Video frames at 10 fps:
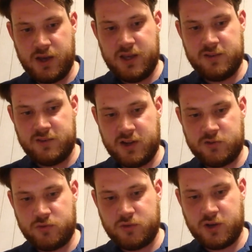It's
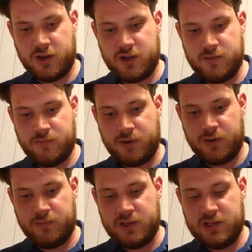natural colour, but
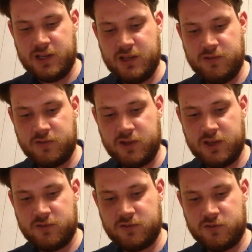I believe
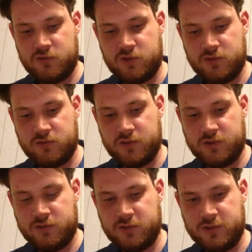it's chill
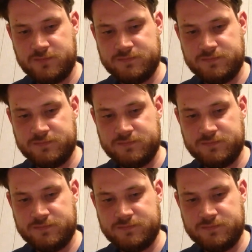filtered.